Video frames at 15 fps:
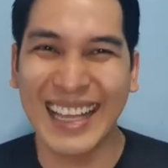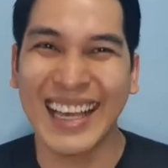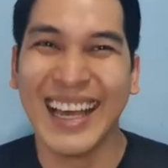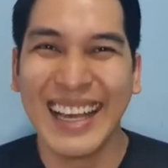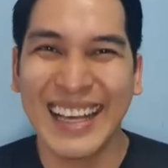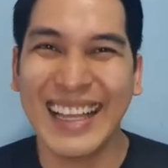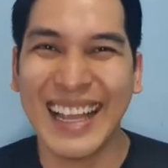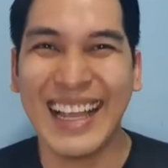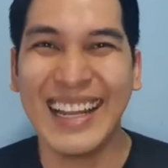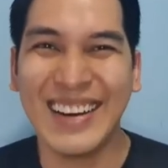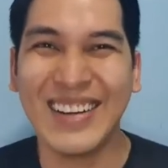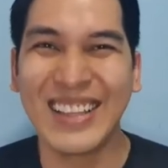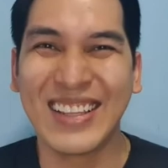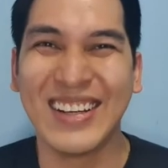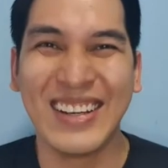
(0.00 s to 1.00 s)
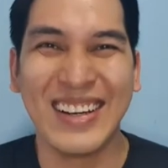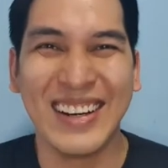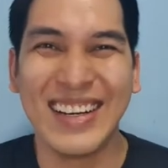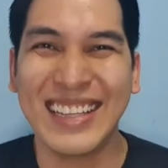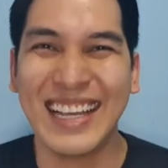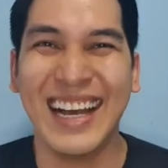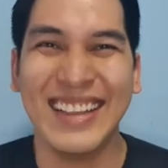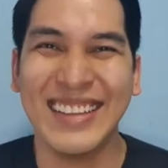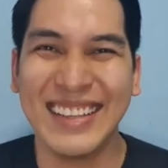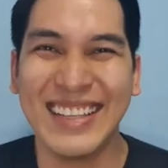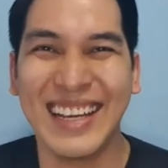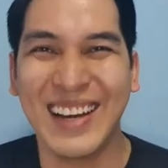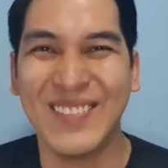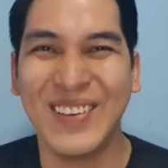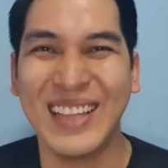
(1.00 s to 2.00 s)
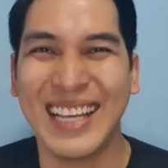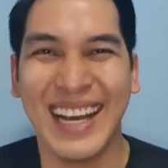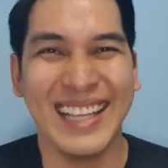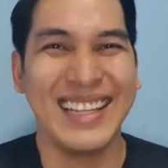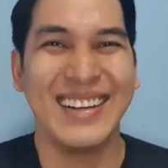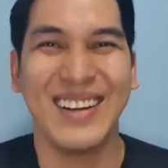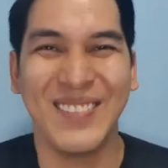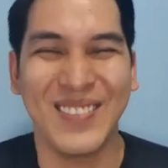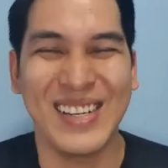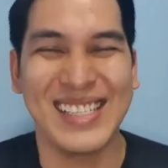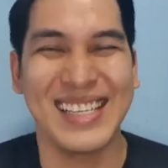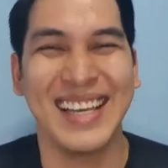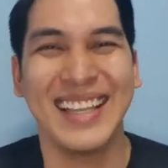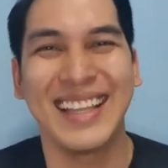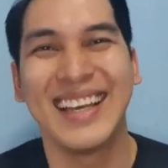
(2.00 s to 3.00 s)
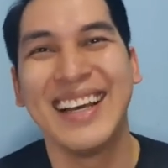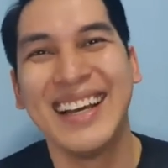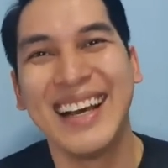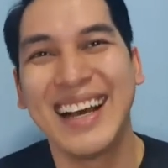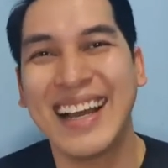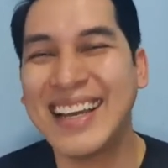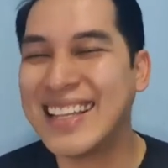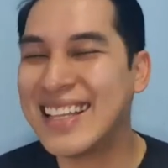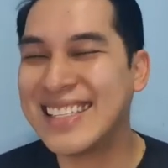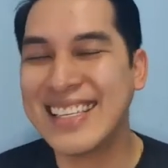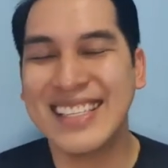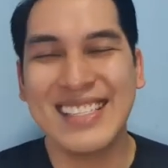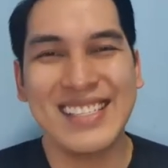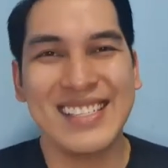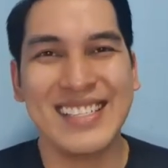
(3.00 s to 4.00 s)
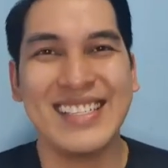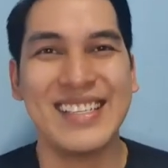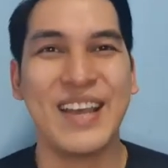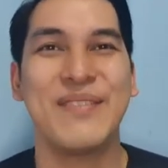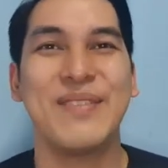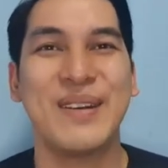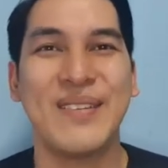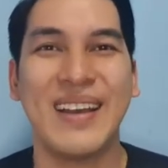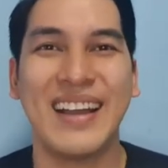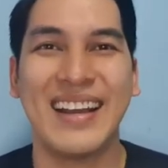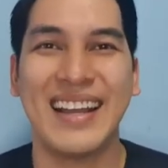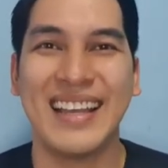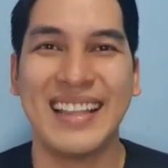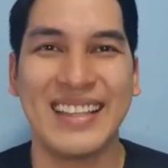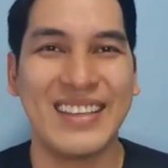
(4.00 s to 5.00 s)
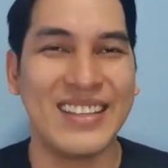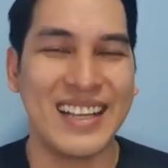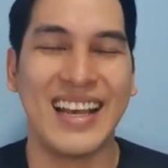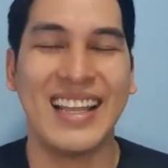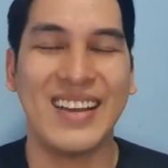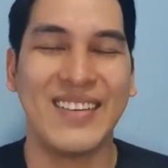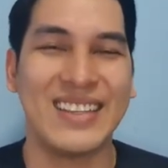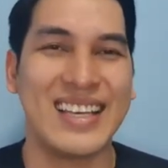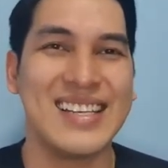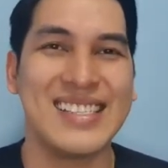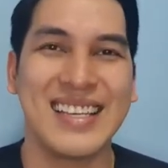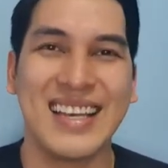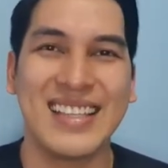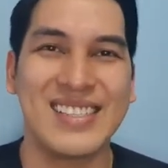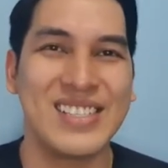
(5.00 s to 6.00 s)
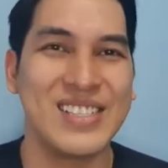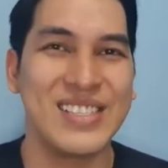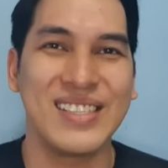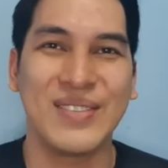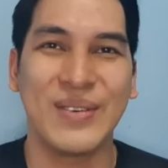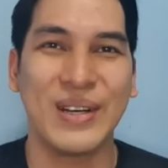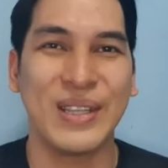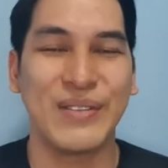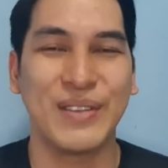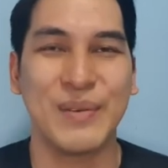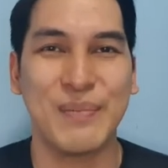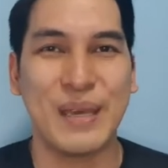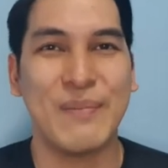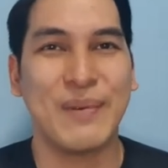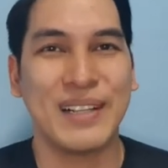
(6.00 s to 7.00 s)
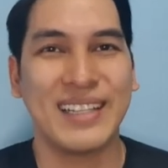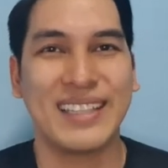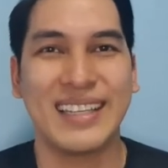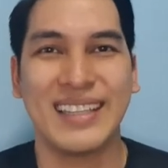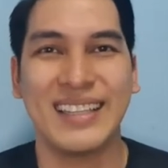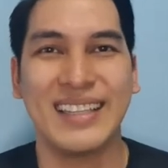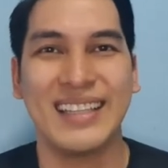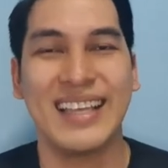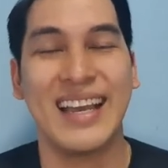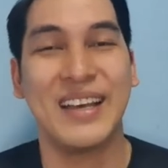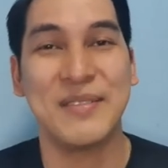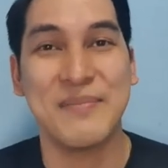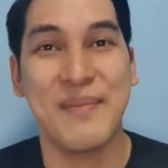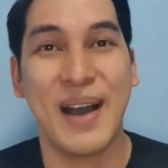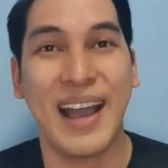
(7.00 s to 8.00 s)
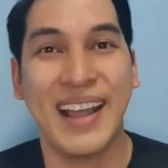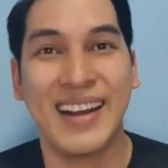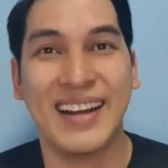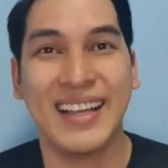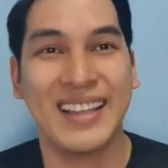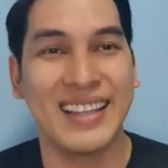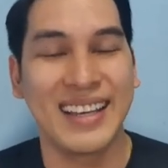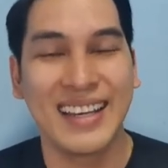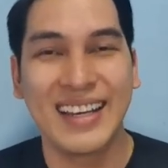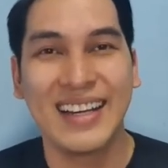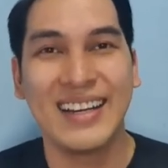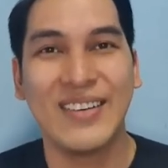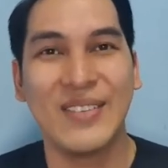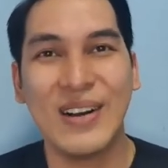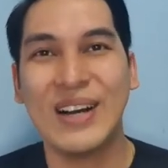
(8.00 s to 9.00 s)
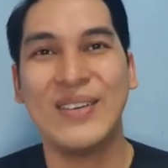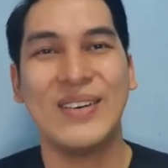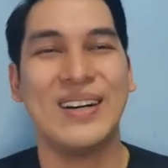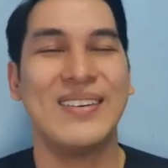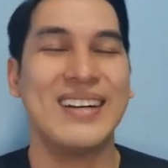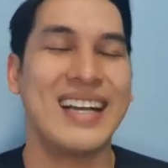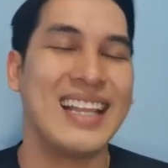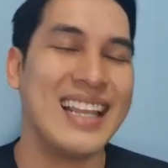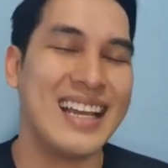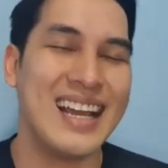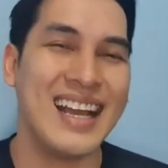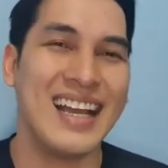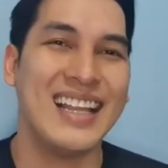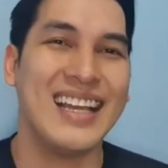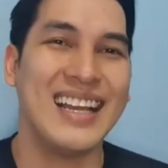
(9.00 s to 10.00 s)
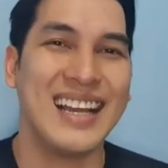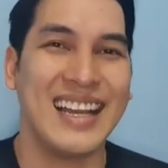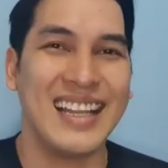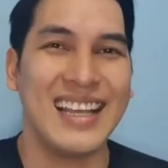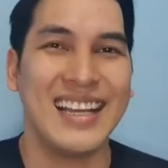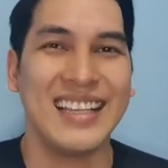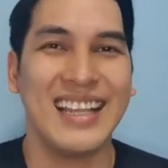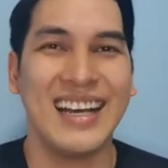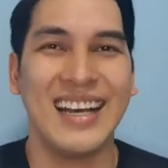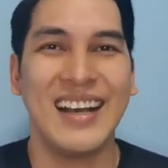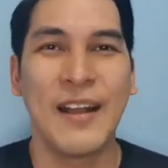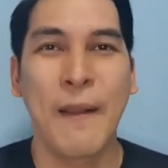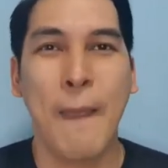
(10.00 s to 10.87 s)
Kilala ko to, tanod ni Kapitana represent. As in, she's everywhere. And yun nga, like what I said, she's one of the people that I admire. And wow, galing na.